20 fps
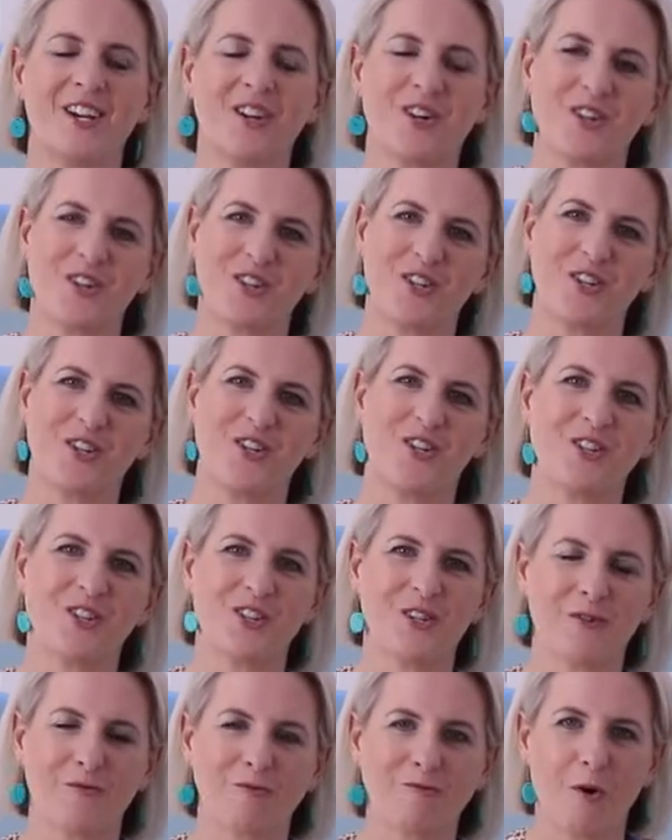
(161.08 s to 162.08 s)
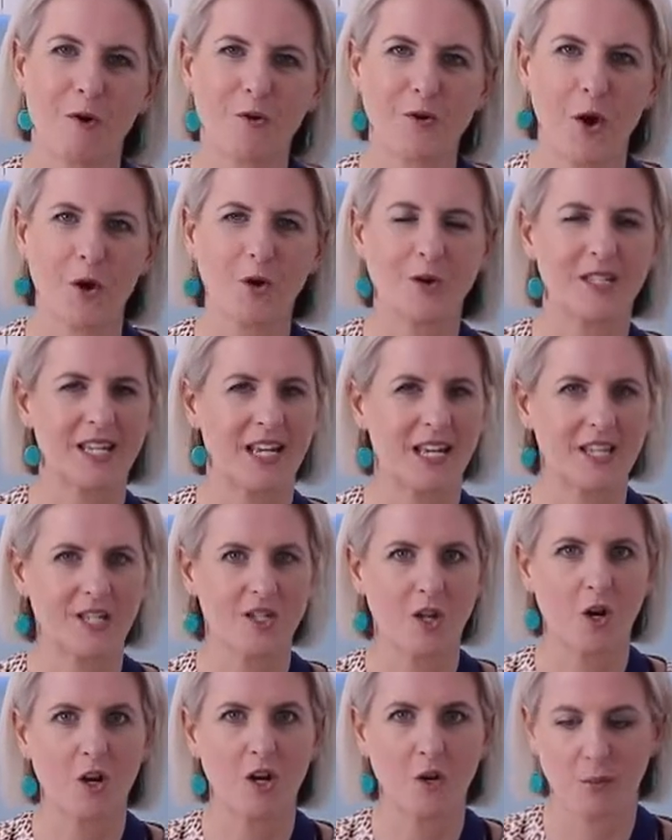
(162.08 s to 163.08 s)
Got the goodness of rolled oats, that
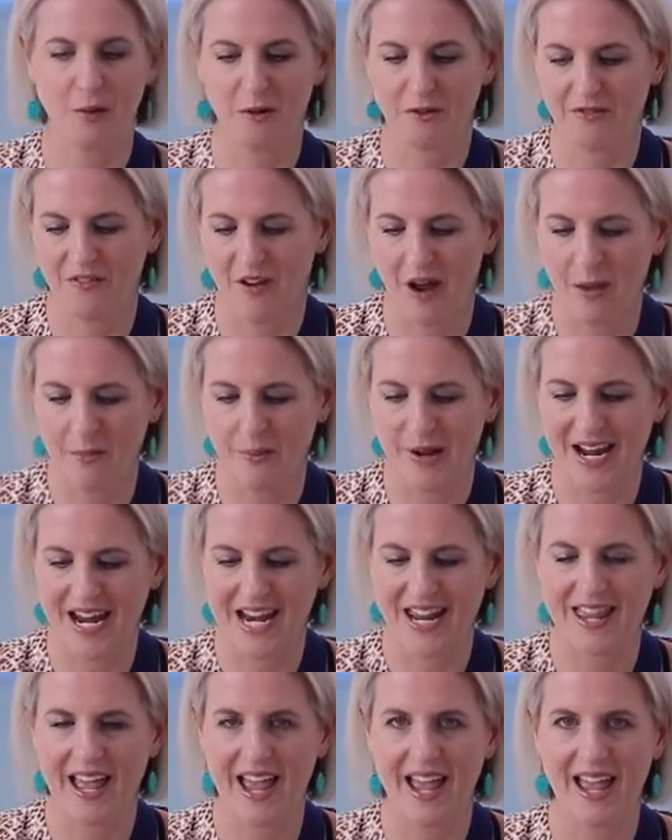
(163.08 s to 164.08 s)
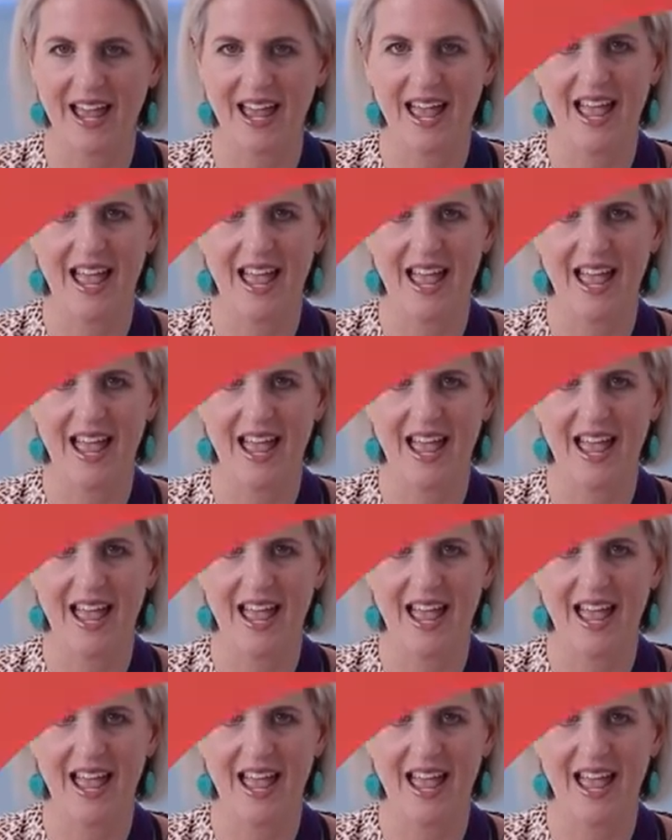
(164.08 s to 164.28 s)
soluble fibre in there.